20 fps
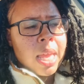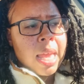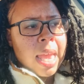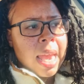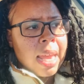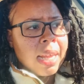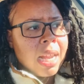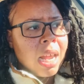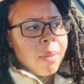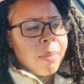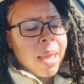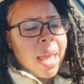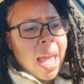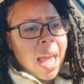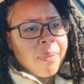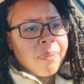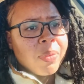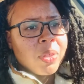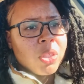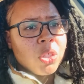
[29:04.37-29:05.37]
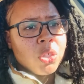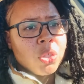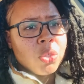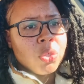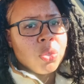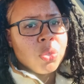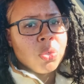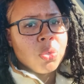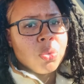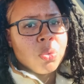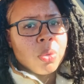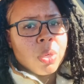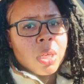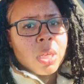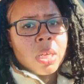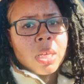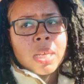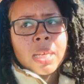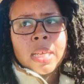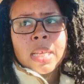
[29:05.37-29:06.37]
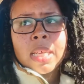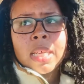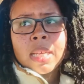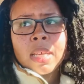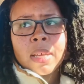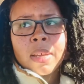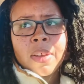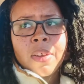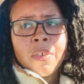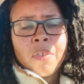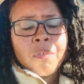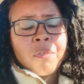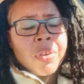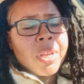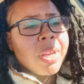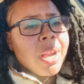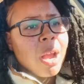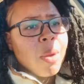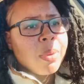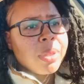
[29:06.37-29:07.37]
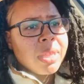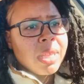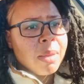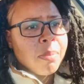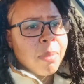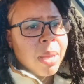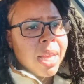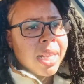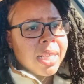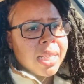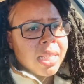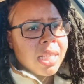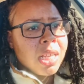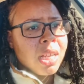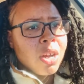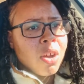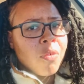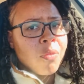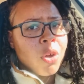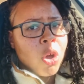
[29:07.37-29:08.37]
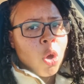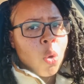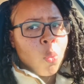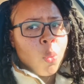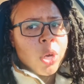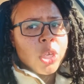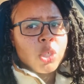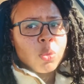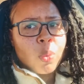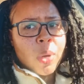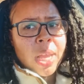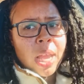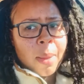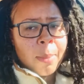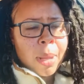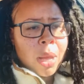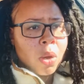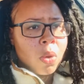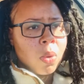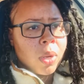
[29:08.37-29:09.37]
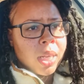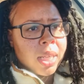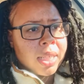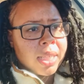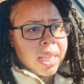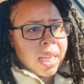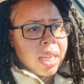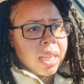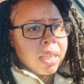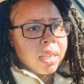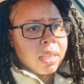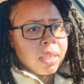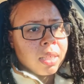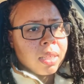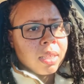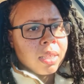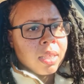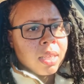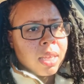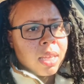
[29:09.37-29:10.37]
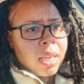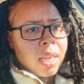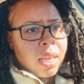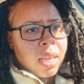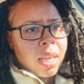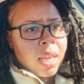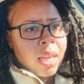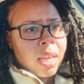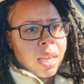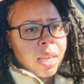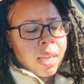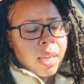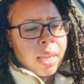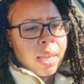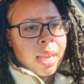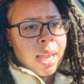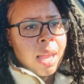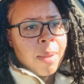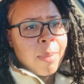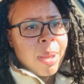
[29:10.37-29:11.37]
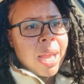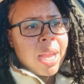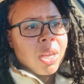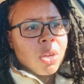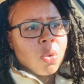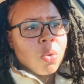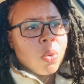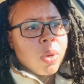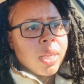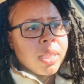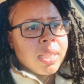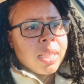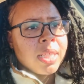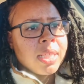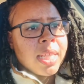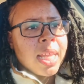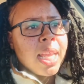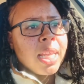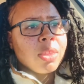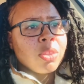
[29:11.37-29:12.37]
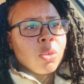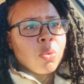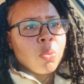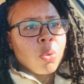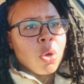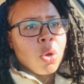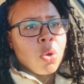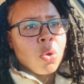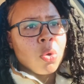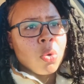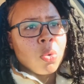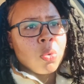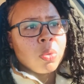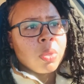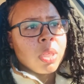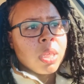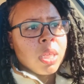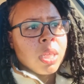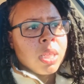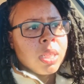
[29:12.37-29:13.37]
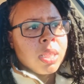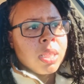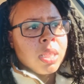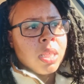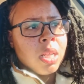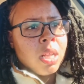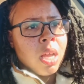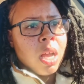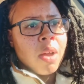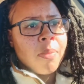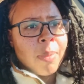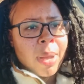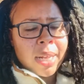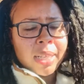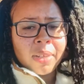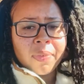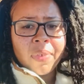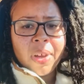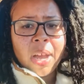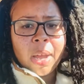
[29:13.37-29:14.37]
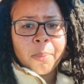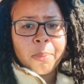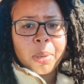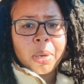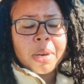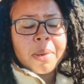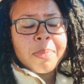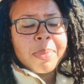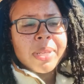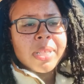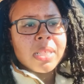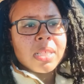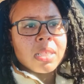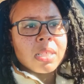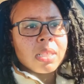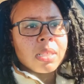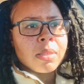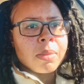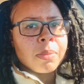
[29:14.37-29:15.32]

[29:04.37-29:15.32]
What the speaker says: and I'm having to figure out within myself, which way am I going to take? Am I going to take the road of my divine purpose?